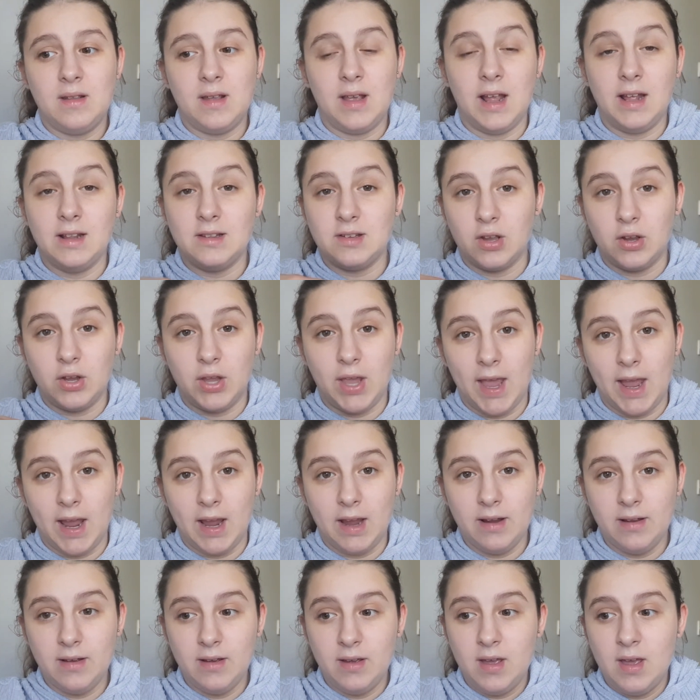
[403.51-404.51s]
it's okay
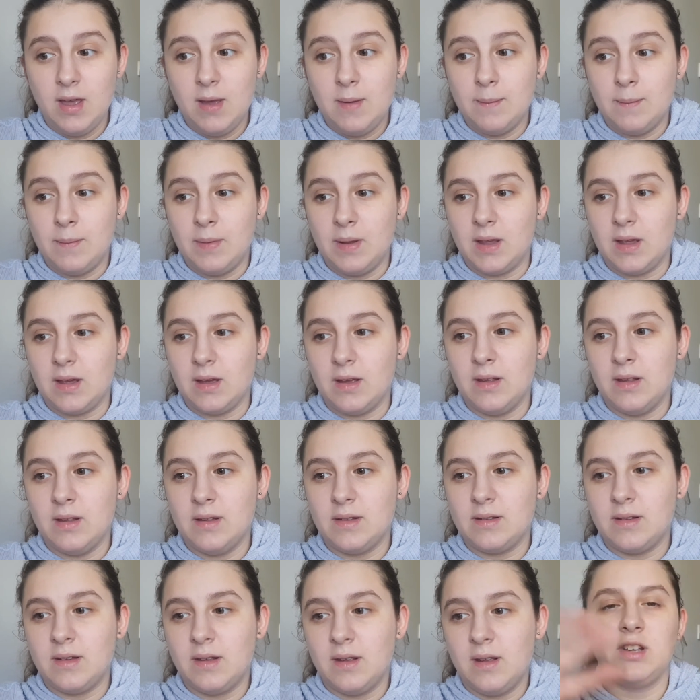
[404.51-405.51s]

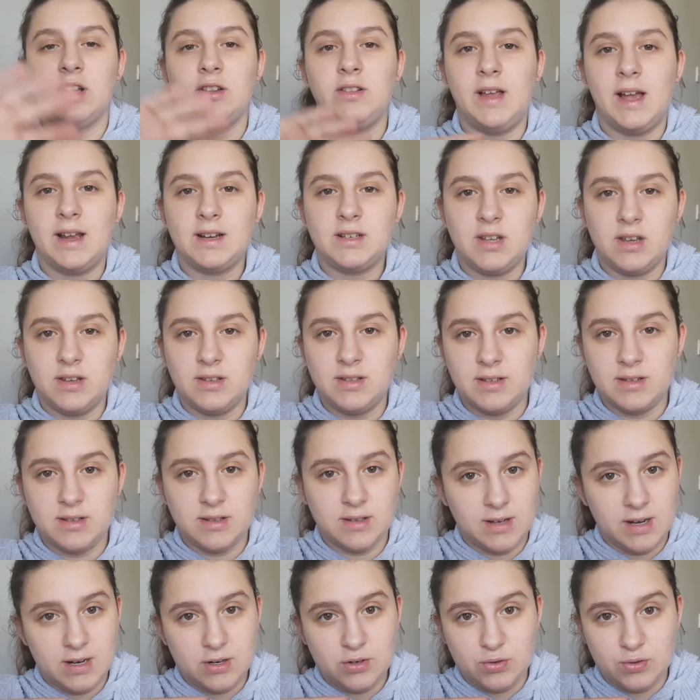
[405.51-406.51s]
because the lactose is a
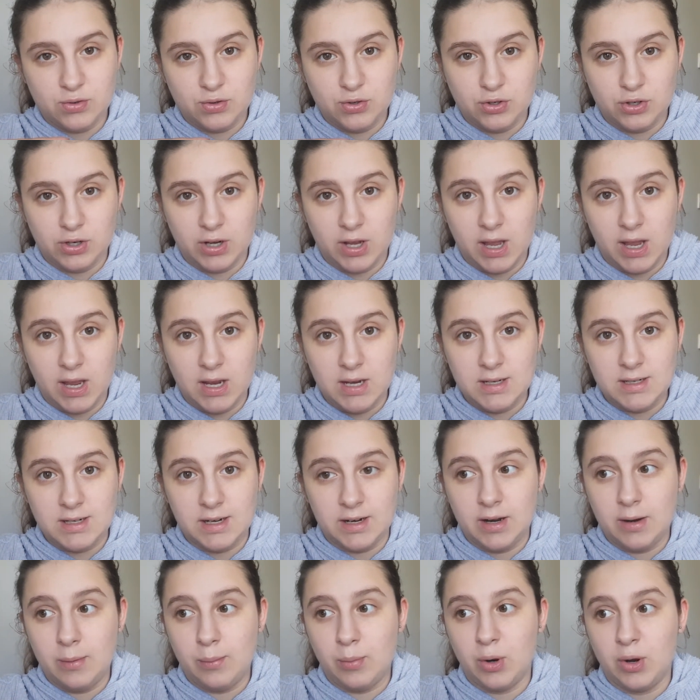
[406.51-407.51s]
natural sugar in
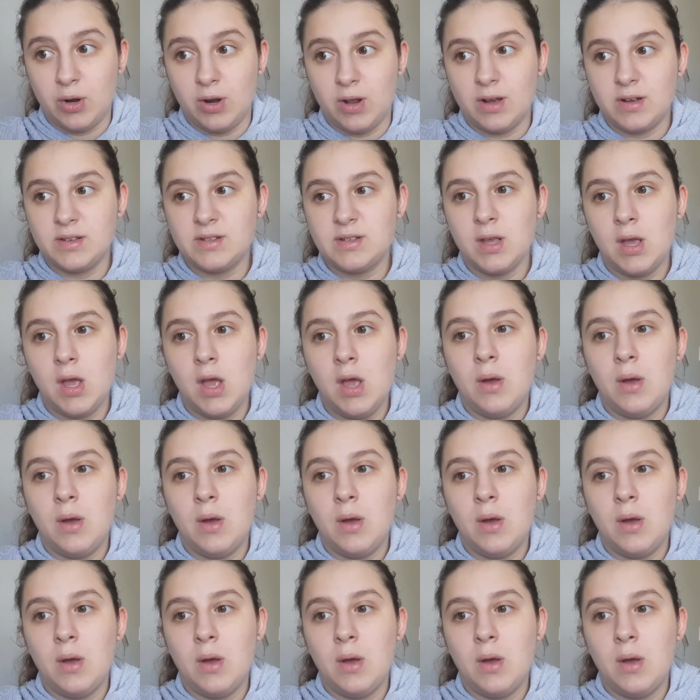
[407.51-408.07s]
dairy products,